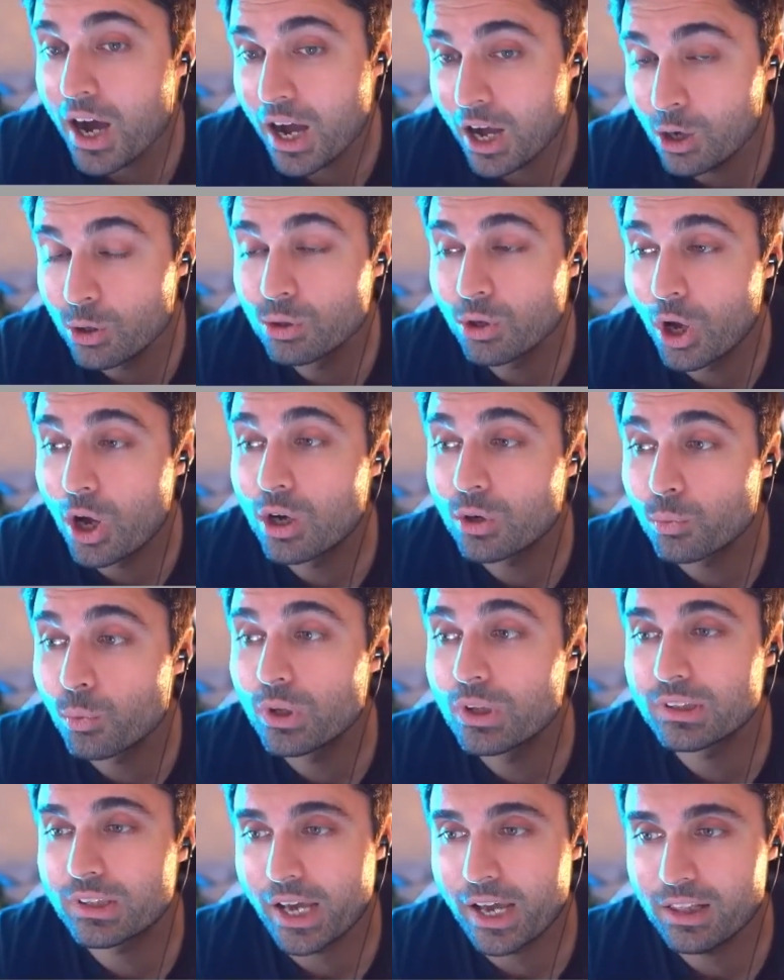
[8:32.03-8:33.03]
how long
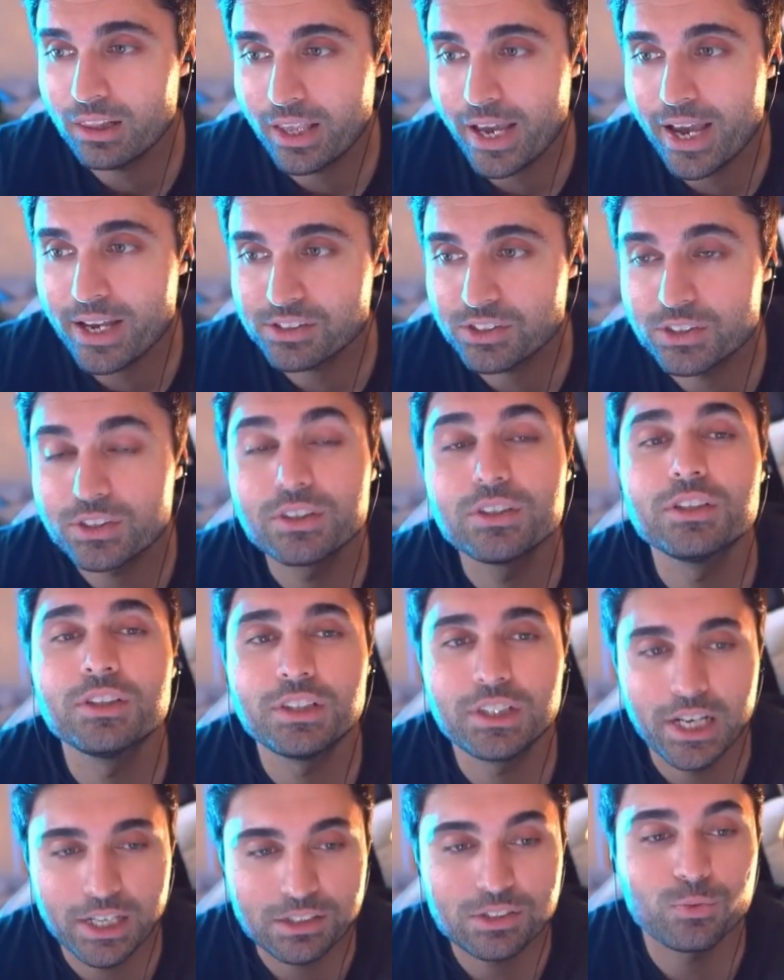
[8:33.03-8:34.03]
will that last?
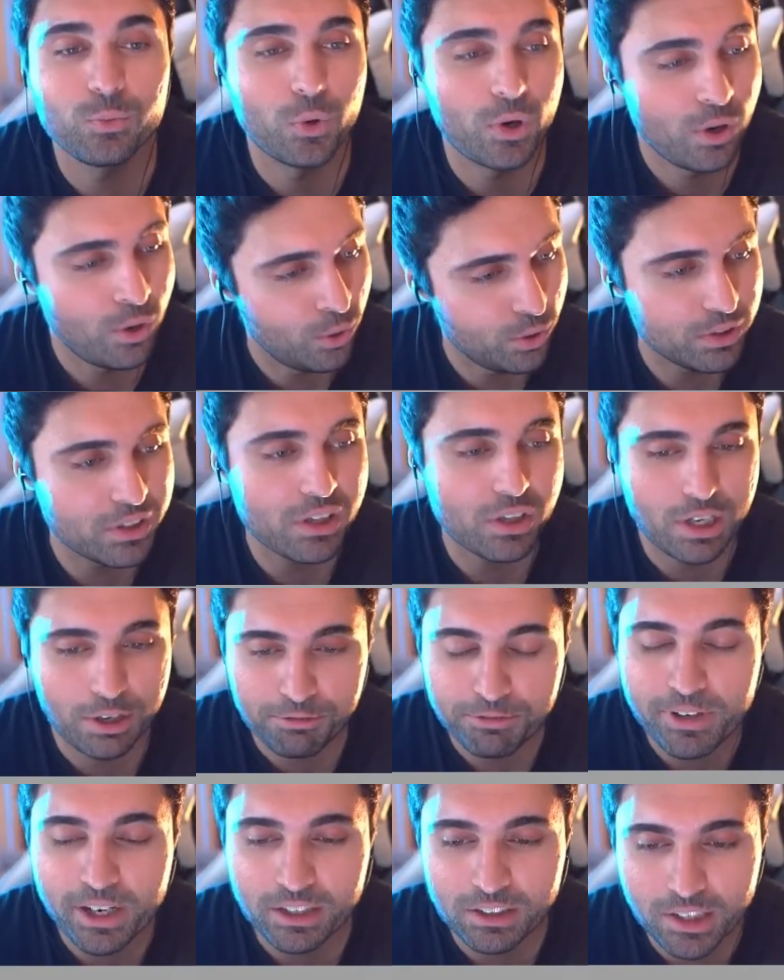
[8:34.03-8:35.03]
Yes, we're only gonna
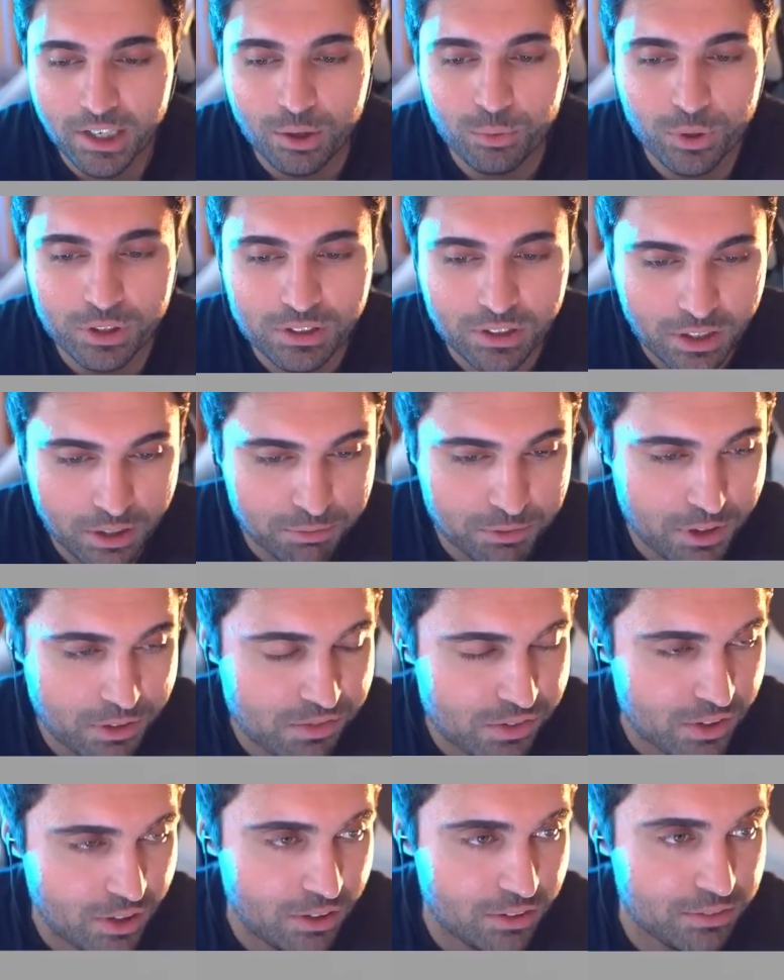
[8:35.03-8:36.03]
find out when the game
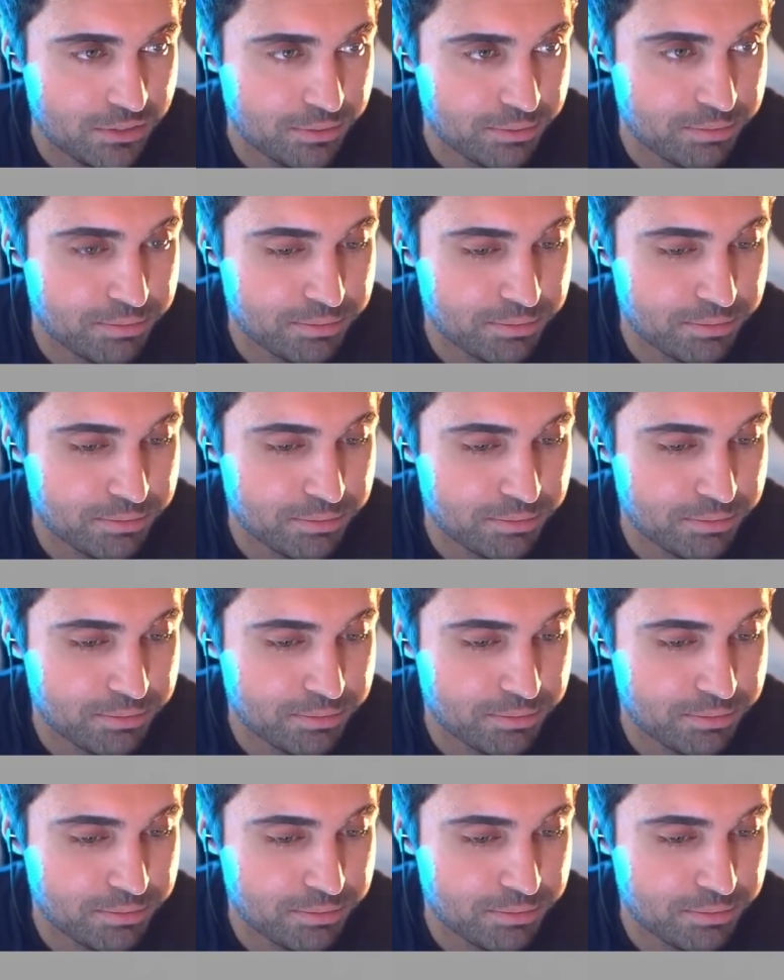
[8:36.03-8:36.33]
comes out.